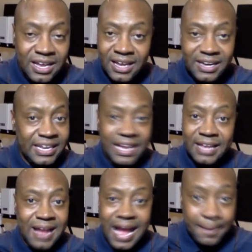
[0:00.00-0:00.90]
And
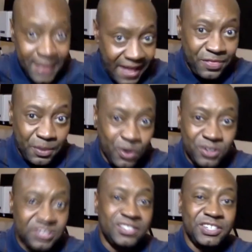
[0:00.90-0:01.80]
again, I'm not the
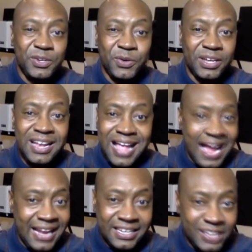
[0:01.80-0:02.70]
person to do it.
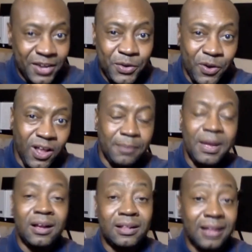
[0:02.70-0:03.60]
I can tell you all
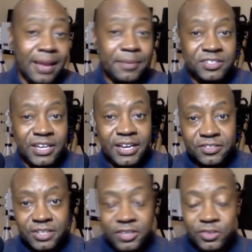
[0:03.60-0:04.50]
about climate
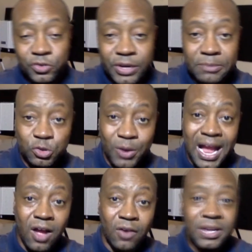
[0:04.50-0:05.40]
change and extreme
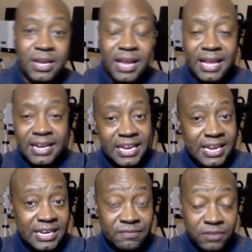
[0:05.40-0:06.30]
drought and
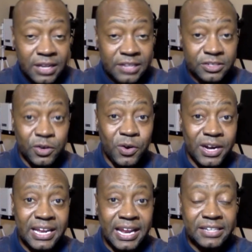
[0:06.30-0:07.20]
heat and floods and
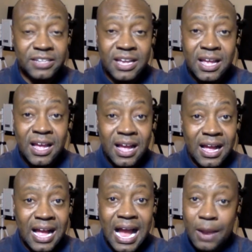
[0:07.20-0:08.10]
hurricanes.
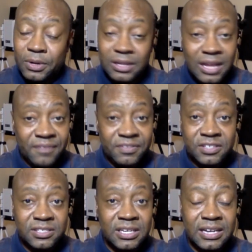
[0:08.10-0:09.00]
I would love to
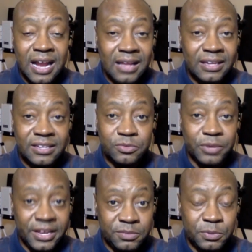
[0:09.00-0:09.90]
see colleagues with
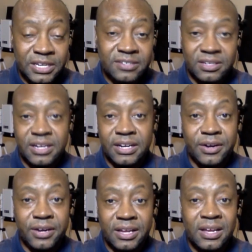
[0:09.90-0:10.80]
expertise in that
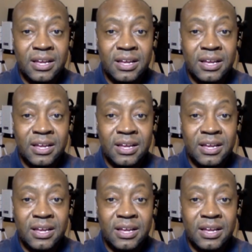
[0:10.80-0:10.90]
area